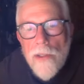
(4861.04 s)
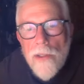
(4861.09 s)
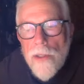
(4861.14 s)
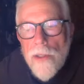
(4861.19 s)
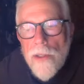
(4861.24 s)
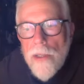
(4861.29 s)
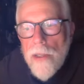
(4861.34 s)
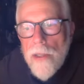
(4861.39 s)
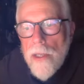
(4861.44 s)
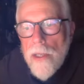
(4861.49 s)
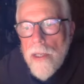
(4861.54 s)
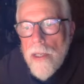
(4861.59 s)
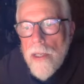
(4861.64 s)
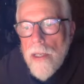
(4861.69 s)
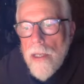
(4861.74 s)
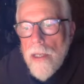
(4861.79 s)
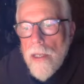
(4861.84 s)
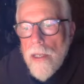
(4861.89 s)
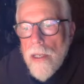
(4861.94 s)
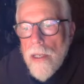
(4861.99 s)
are
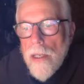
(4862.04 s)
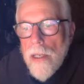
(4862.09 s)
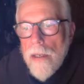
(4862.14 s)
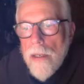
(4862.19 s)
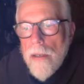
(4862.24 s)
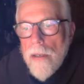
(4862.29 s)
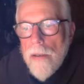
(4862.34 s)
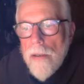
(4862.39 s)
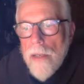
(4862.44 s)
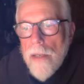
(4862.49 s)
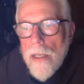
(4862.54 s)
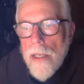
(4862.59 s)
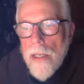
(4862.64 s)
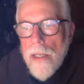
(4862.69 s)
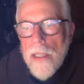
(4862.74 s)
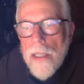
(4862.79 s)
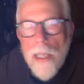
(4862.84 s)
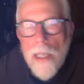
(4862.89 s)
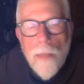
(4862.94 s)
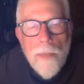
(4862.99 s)

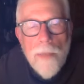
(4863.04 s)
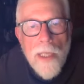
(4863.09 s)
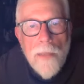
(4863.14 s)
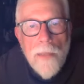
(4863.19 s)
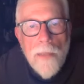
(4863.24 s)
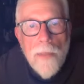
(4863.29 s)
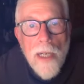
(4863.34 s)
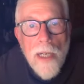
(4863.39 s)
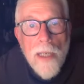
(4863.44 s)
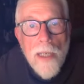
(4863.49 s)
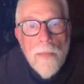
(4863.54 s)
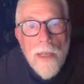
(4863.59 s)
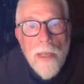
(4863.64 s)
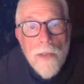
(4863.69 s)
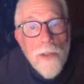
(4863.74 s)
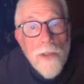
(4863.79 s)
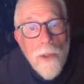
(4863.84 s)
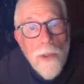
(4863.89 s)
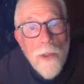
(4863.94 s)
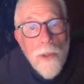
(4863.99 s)
accompanied by
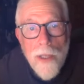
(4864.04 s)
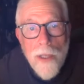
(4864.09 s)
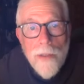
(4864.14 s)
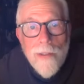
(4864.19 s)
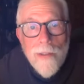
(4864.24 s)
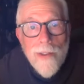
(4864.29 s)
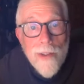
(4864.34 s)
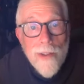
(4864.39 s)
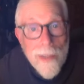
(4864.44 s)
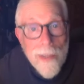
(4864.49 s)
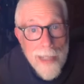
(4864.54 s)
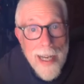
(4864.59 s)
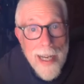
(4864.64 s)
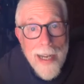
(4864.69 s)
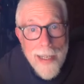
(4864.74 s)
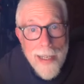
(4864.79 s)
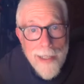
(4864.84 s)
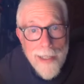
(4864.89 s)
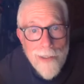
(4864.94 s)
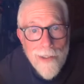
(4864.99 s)
about 200
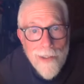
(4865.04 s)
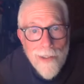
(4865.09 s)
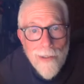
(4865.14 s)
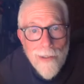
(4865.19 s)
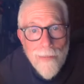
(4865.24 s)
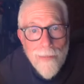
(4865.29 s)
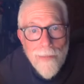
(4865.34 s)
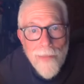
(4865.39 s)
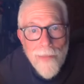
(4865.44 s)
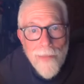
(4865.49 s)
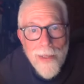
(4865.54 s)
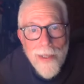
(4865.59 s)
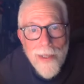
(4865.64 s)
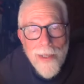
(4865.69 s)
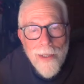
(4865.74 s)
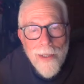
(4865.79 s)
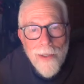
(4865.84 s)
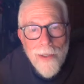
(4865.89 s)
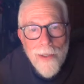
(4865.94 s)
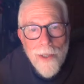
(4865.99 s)
slides
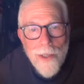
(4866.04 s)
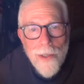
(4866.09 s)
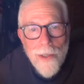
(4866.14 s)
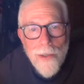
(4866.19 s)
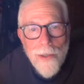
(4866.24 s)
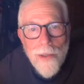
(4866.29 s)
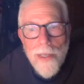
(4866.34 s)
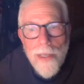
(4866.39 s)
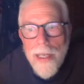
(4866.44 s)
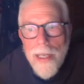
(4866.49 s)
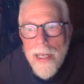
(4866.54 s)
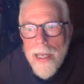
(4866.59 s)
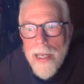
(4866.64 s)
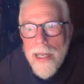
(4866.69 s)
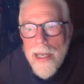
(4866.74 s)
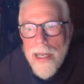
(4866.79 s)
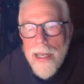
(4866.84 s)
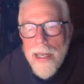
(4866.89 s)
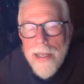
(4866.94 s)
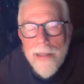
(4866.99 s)
too,
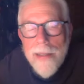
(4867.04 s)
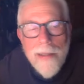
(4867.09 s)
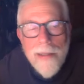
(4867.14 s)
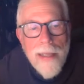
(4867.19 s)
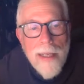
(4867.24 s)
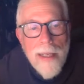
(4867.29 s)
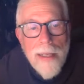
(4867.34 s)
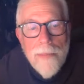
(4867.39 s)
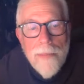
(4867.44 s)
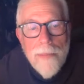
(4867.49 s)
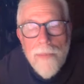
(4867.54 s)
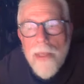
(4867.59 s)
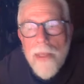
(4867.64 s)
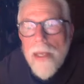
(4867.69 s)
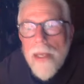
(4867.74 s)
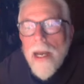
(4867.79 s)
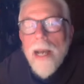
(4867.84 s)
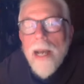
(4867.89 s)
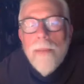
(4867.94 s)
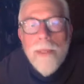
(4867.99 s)
and
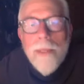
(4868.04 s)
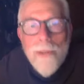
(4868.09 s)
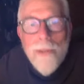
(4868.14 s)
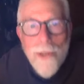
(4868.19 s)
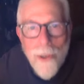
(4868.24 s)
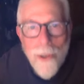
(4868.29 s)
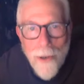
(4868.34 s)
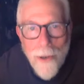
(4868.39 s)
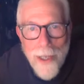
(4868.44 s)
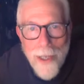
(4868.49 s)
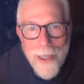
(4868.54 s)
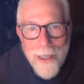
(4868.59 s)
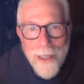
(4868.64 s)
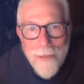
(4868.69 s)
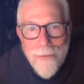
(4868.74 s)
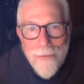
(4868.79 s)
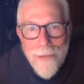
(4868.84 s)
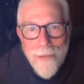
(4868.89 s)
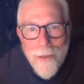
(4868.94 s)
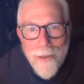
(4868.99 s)
I'm enjoying it
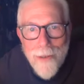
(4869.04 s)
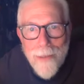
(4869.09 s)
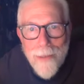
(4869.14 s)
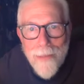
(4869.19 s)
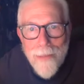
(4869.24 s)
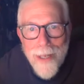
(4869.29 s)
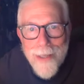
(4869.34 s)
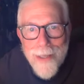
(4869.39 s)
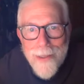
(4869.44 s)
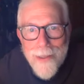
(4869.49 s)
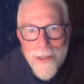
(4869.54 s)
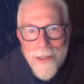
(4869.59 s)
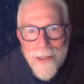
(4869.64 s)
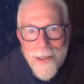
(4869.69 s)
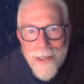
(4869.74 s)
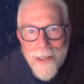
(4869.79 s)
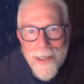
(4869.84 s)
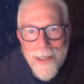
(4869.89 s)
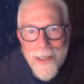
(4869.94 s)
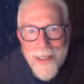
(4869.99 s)
very much.
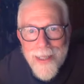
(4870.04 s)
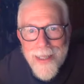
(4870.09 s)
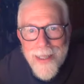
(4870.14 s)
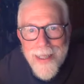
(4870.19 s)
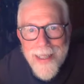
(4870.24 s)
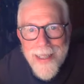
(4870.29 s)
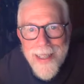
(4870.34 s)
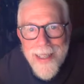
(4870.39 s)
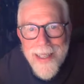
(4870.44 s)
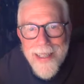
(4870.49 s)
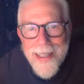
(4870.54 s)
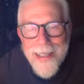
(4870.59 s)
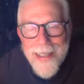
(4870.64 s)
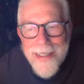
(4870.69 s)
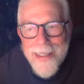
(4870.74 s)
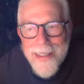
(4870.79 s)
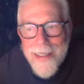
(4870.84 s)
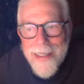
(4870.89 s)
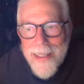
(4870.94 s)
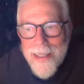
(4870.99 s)

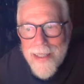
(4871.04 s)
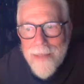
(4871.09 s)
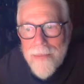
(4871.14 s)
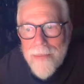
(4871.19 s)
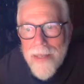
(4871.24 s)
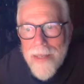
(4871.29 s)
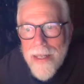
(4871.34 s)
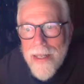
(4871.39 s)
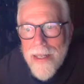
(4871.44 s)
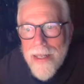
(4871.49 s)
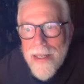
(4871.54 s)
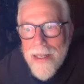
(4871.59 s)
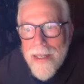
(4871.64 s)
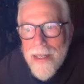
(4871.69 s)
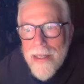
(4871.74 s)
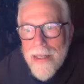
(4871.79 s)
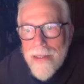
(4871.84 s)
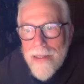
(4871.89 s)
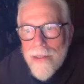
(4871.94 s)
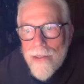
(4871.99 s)
And
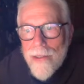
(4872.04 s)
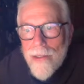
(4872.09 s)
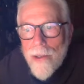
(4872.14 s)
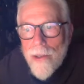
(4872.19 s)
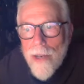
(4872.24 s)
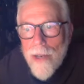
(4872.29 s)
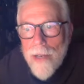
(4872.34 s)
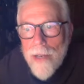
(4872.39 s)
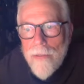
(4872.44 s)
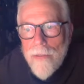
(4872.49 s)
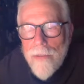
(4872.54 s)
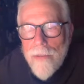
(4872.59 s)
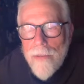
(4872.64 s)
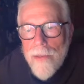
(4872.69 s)
so I've